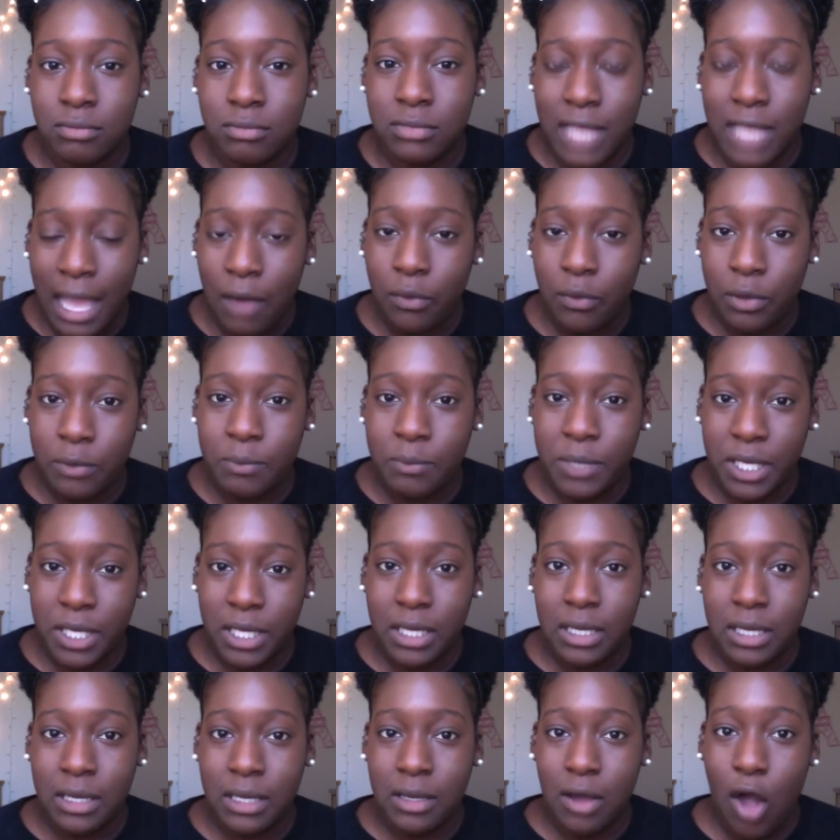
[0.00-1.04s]
that would
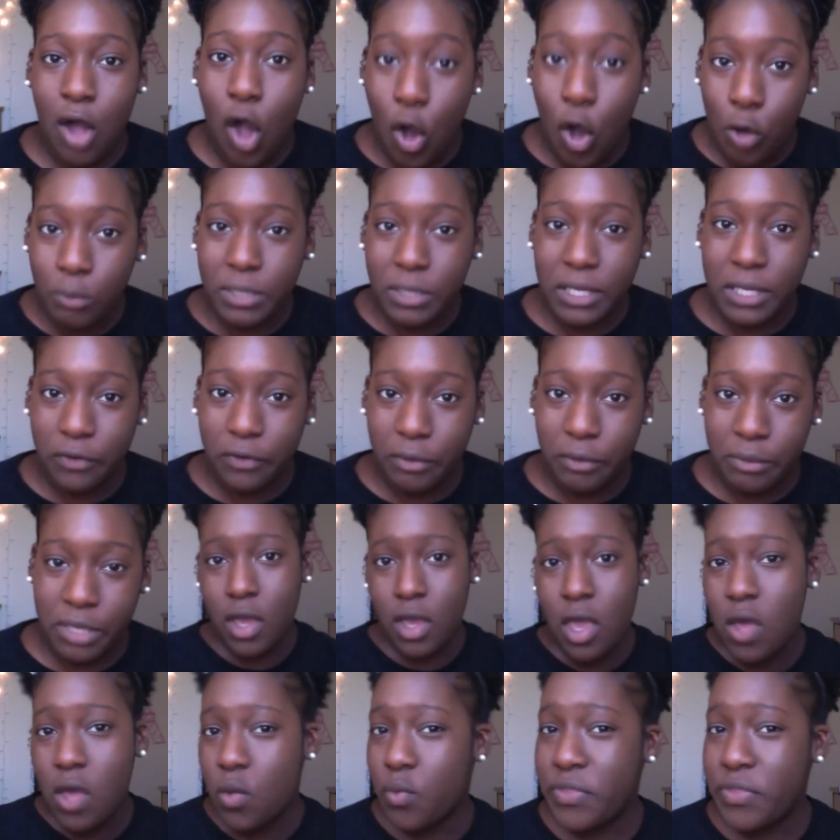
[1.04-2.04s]
be homely for me.